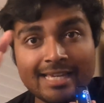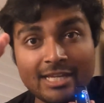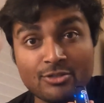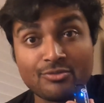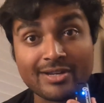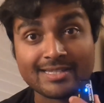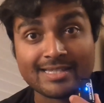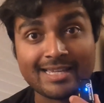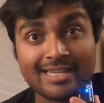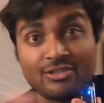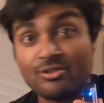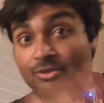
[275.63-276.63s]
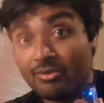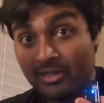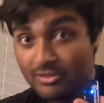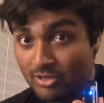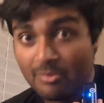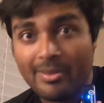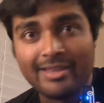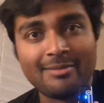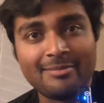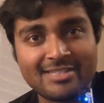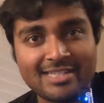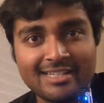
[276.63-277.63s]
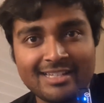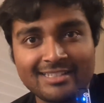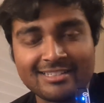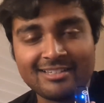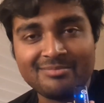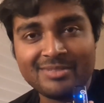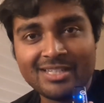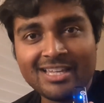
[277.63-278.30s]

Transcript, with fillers: Address that issue. Don't make that mistake next time.